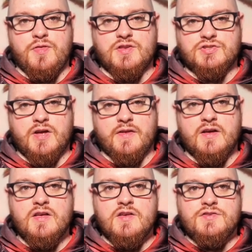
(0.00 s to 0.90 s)
with each other.
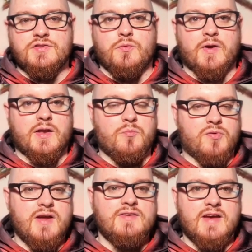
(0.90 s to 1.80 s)
So we're going to
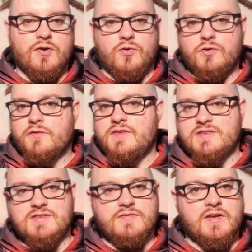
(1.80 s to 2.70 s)
break down all of
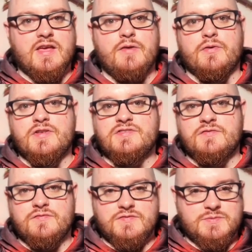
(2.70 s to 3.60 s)
these different
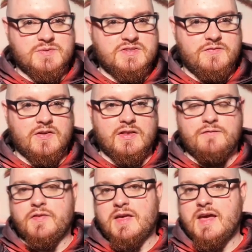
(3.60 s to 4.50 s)
keywords specifically
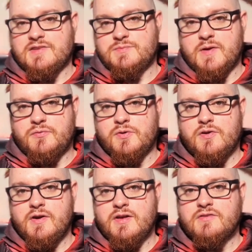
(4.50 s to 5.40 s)
for the Chaos Space Marine
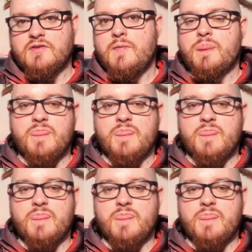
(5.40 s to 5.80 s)
Codex.